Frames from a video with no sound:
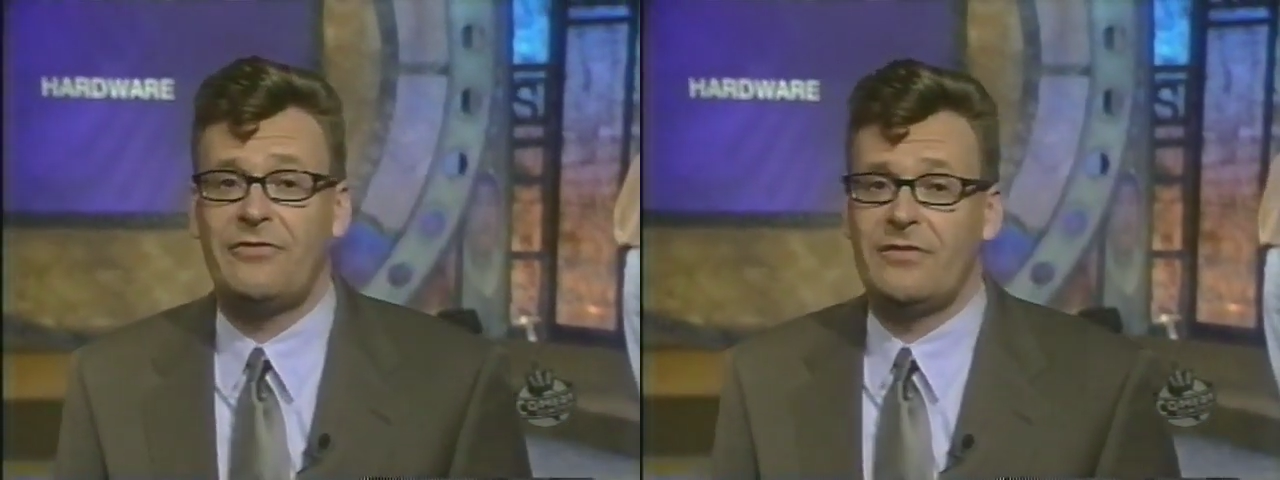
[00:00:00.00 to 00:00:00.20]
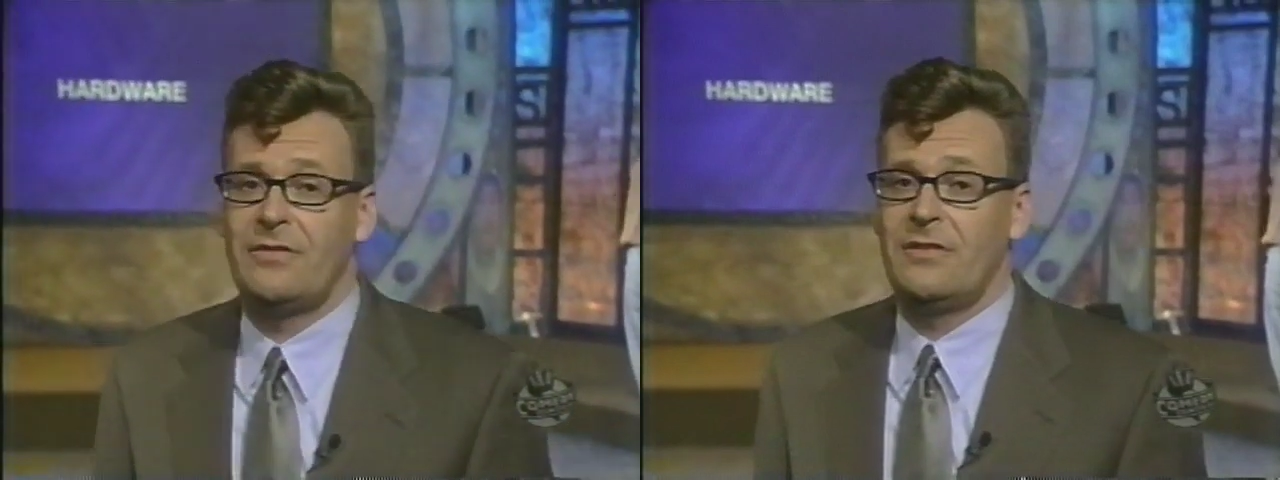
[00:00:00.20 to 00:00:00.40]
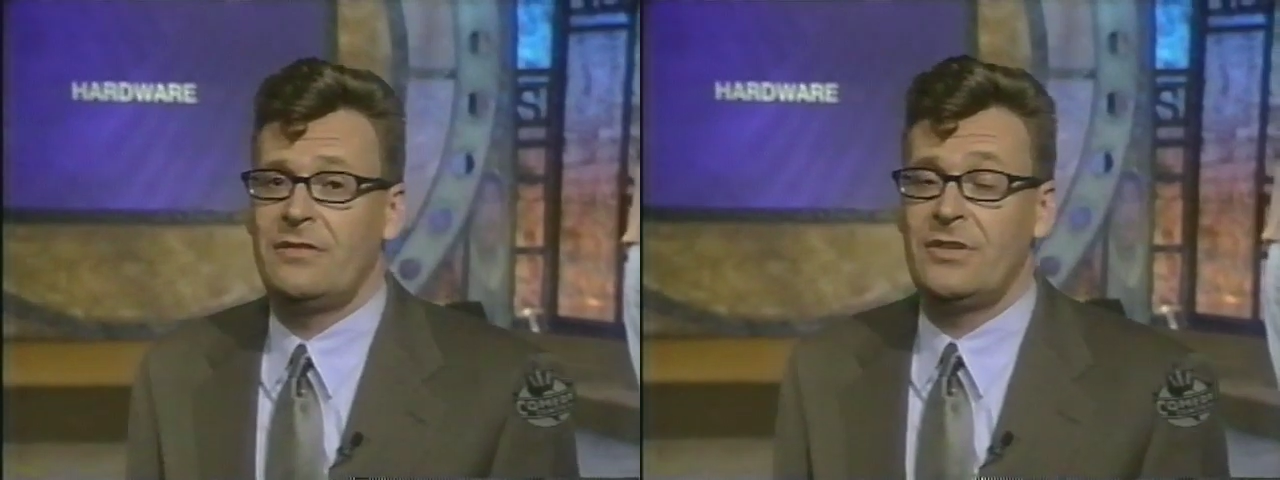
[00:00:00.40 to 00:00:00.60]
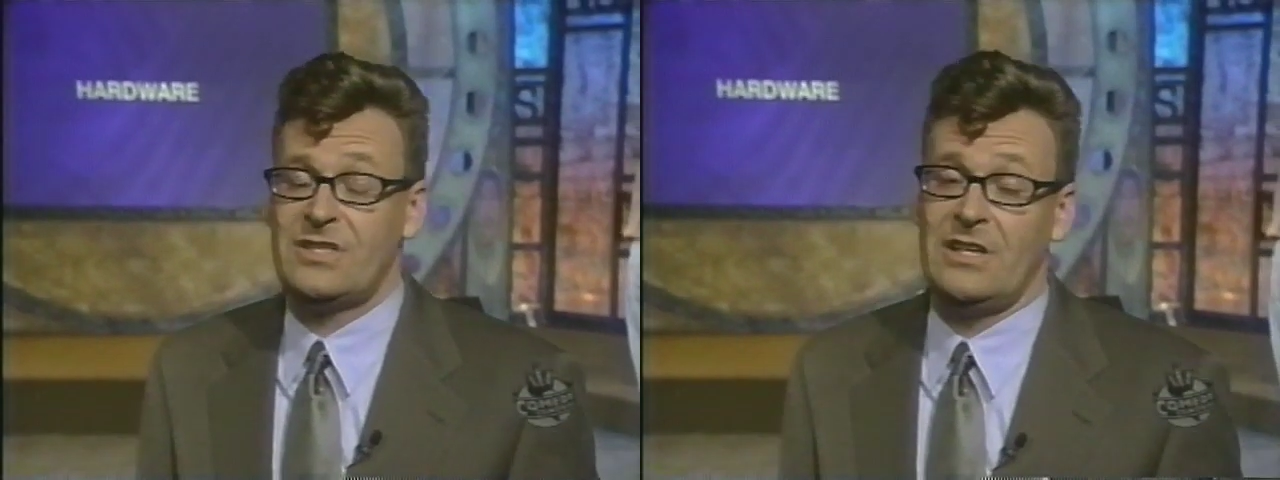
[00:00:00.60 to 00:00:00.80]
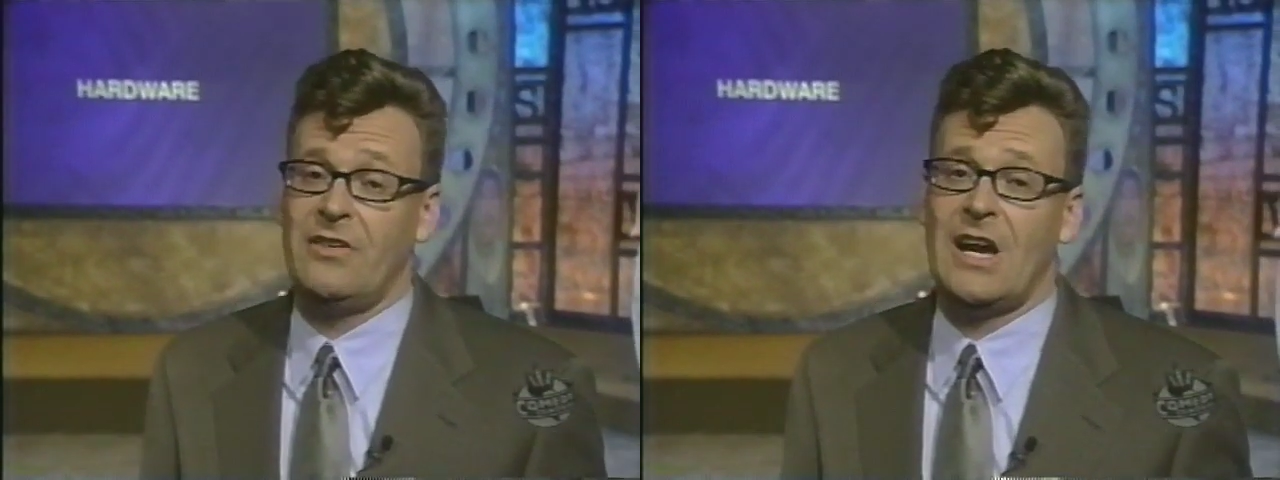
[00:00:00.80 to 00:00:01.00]
You
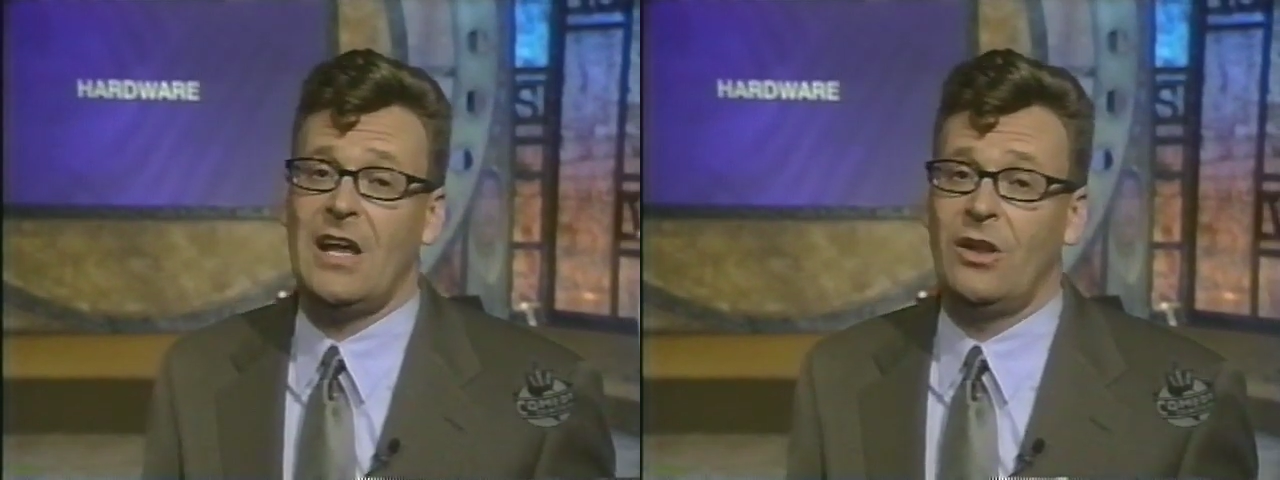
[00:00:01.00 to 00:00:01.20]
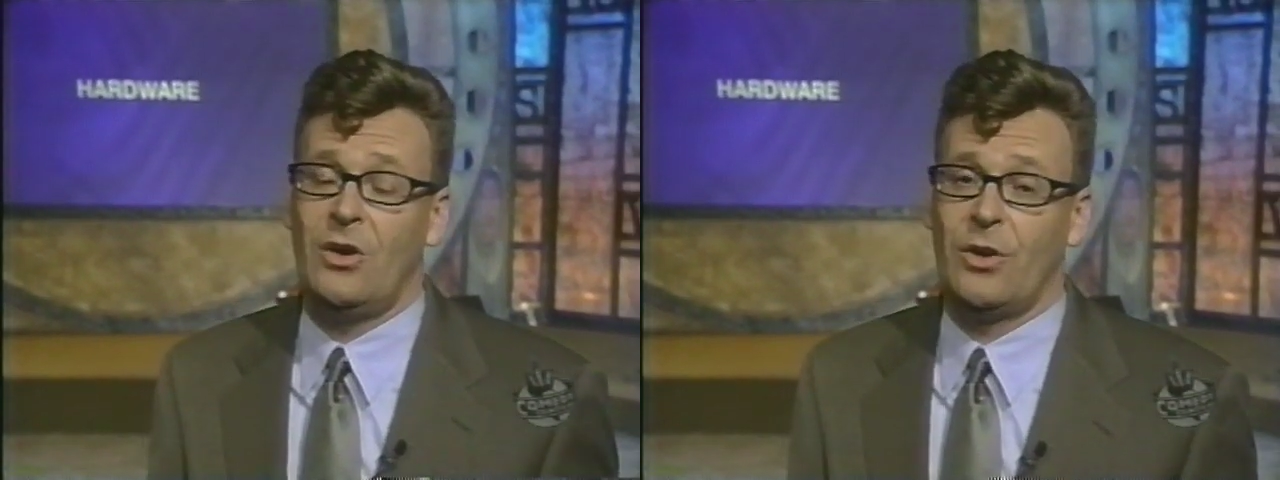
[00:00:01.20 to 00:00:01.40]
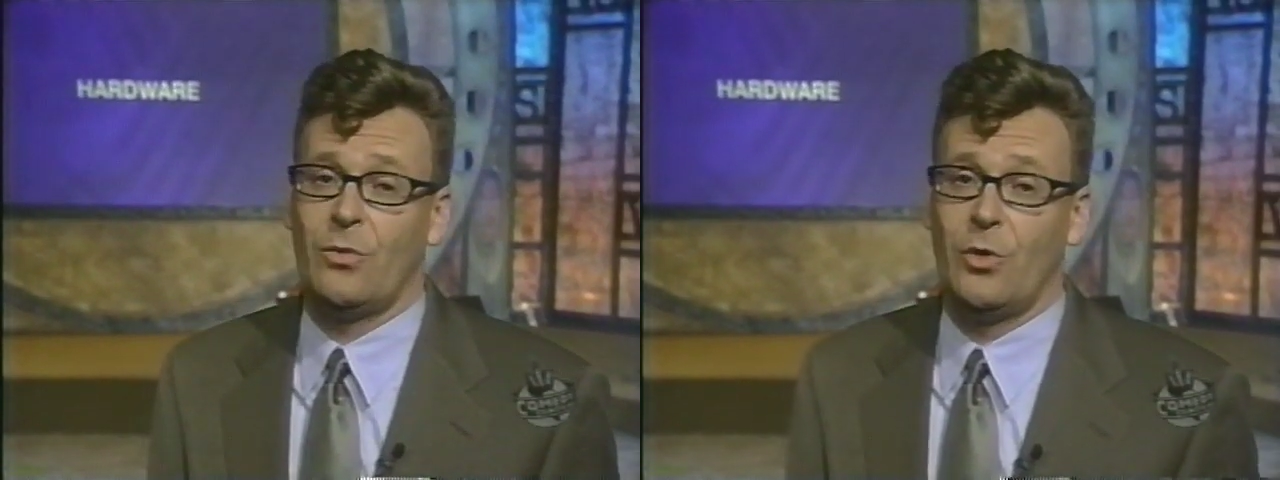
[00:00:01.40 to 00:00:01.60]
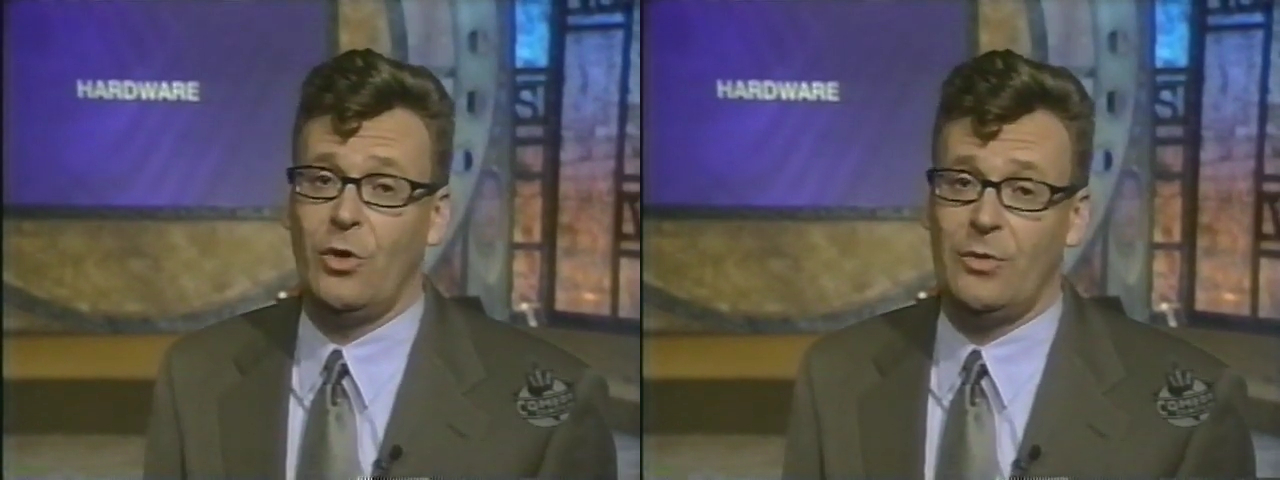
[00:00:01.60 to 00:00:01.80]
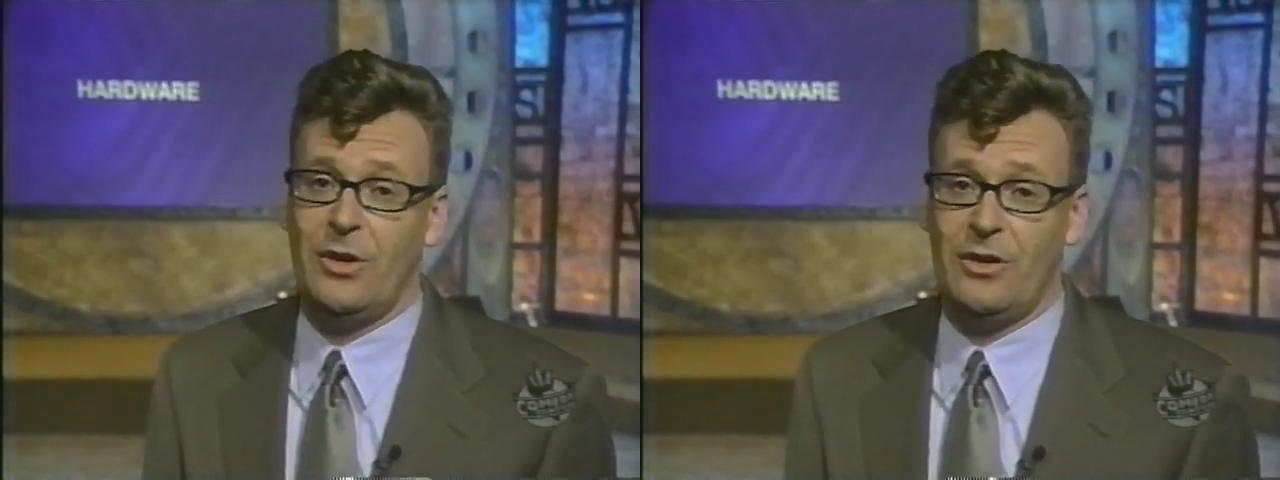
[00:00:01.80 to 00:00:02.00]
just leave a guy alone in a
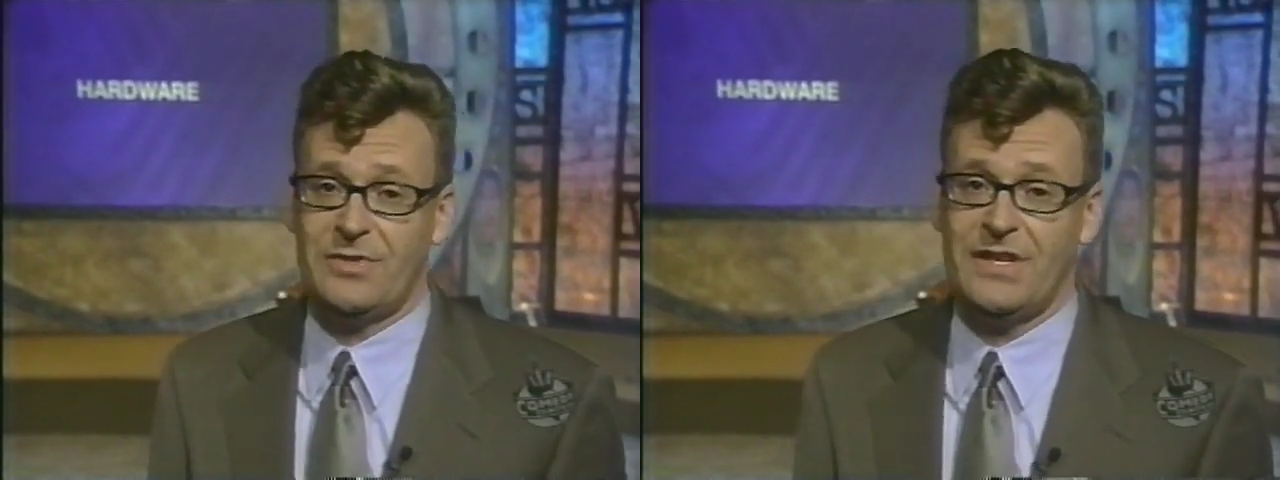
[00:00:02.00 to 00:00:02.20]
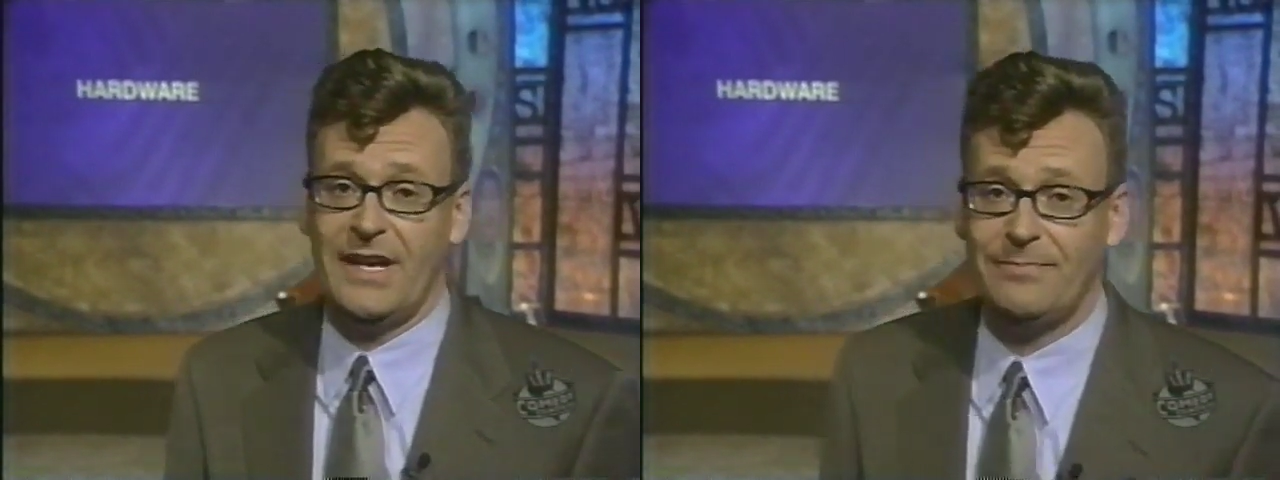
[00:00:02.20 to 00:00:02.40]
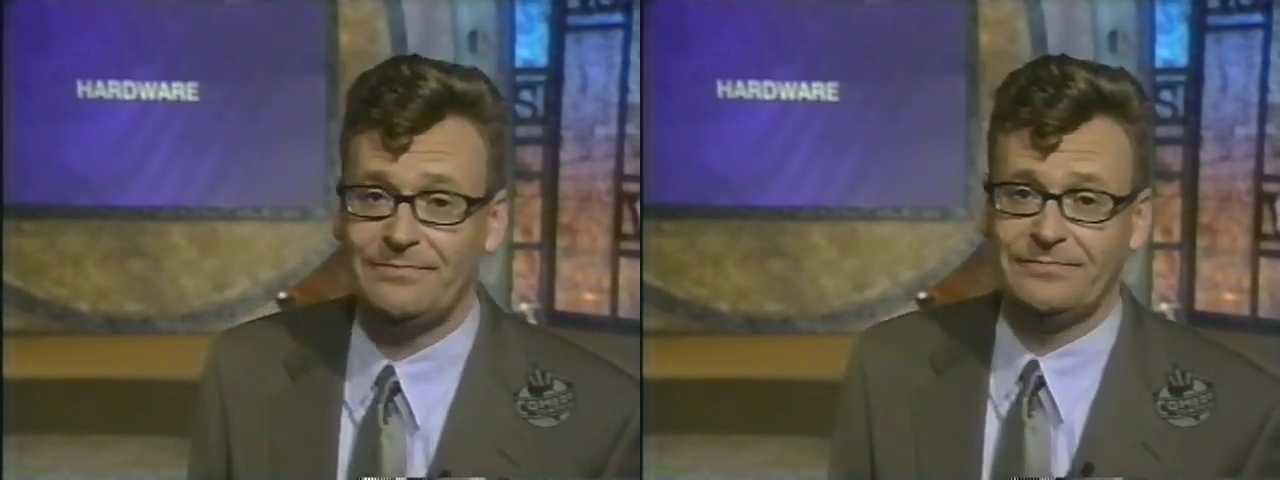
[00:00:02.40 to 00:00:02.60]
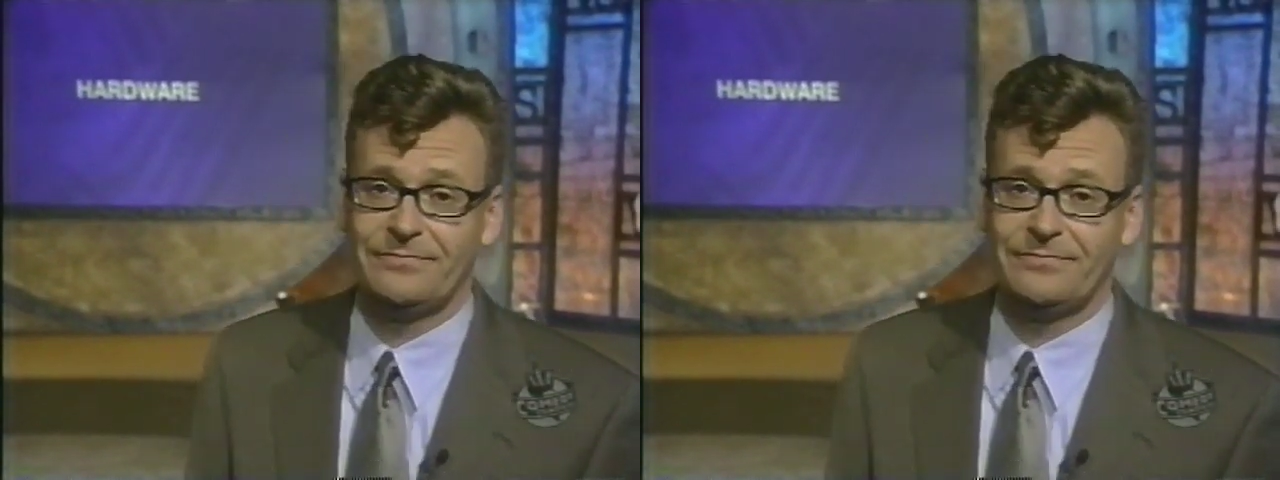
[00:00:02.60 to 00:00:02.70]
room, you know what I'm saying?